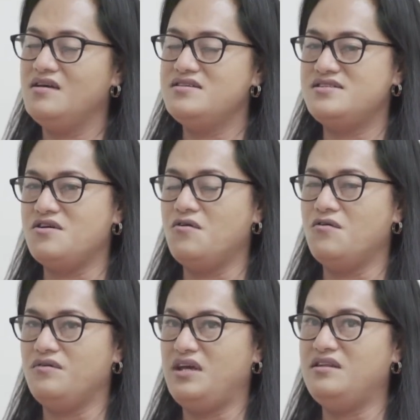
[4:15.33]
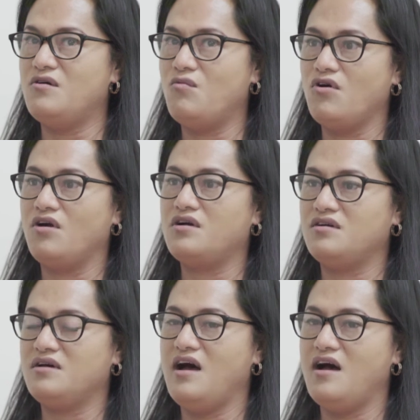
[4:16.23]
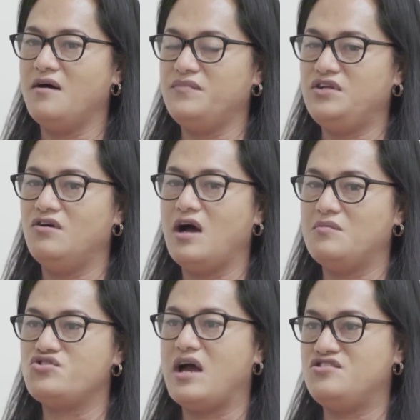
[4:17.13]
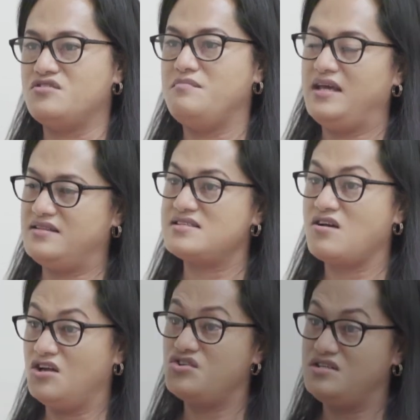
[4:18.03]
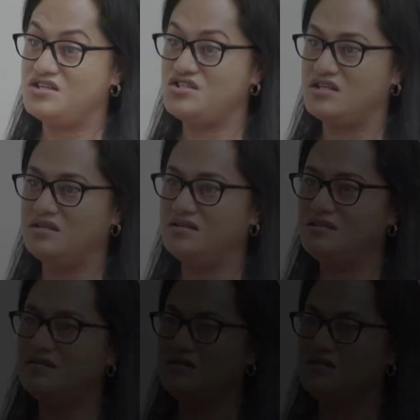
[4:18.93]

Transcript: So in the work, I'm trying to make this contradiction.